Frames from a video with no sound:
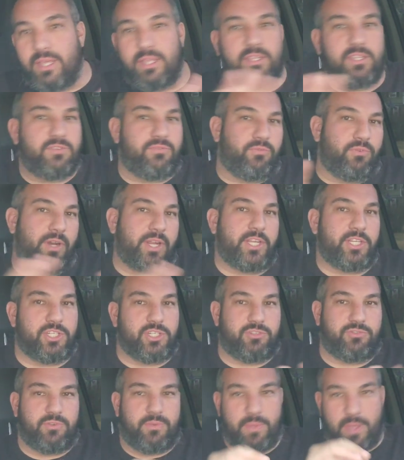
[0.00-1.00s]
It
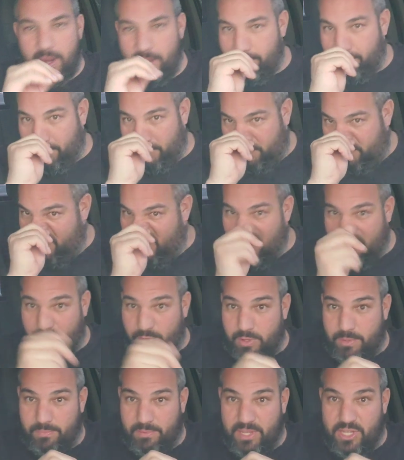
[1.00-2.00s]
ranges from there, from
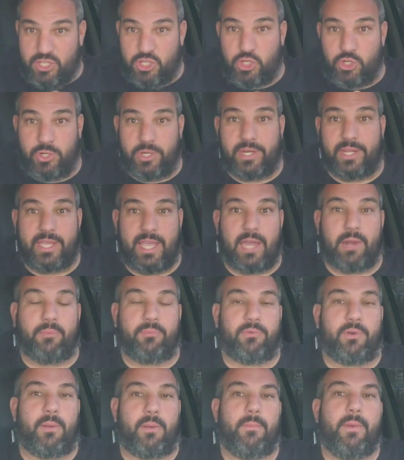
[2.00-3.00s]
different places you're going to get
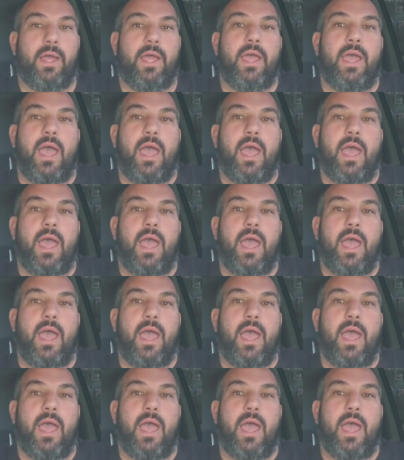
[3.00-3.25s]
them from.